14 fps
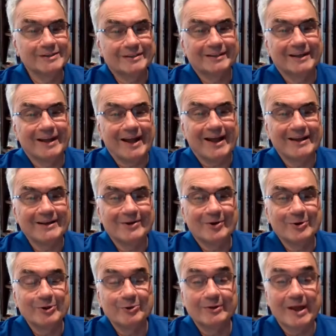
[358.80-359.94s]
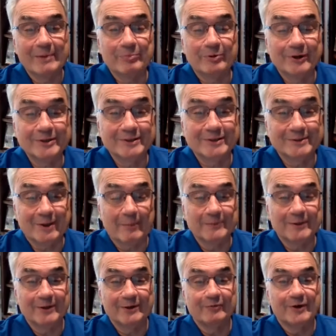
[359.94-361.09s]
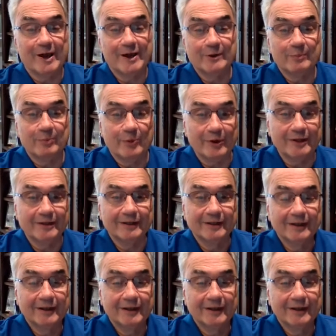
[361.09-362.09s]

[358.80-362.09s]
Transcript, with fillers: Listen, I know you. And that brings us up to the final point.